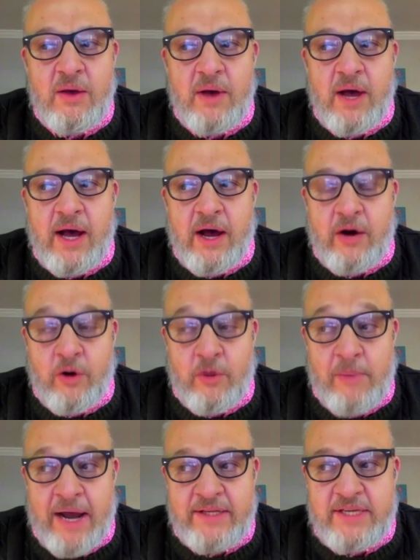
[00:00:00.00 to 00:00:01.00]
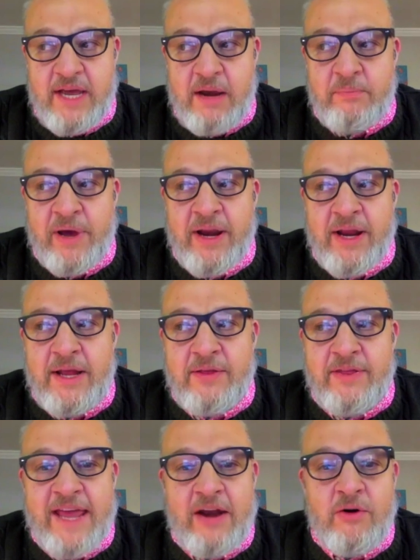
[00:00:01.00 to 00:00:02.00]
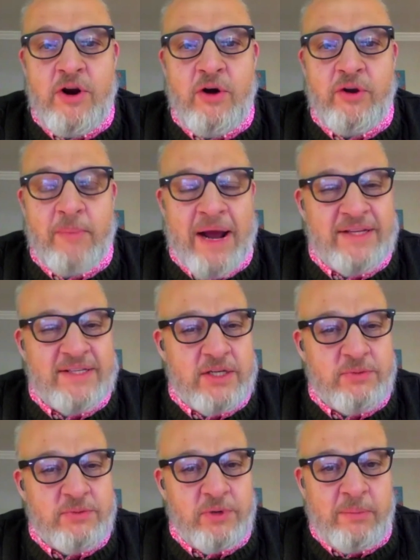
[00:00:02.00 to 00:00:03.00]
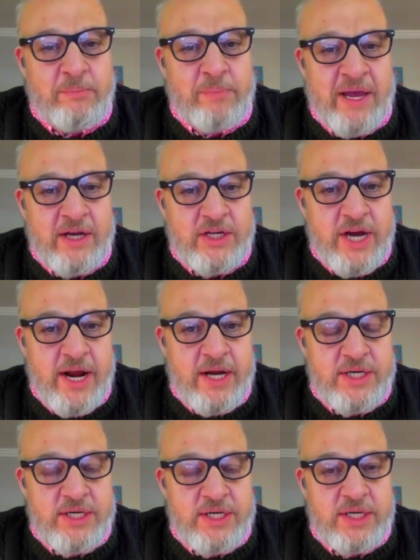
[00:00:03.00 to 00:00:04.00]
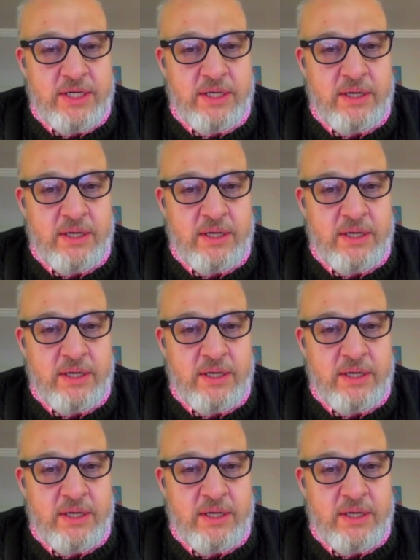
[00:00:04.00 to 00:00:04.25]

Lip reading: or mindset, but they don't know their mindset's really being changed.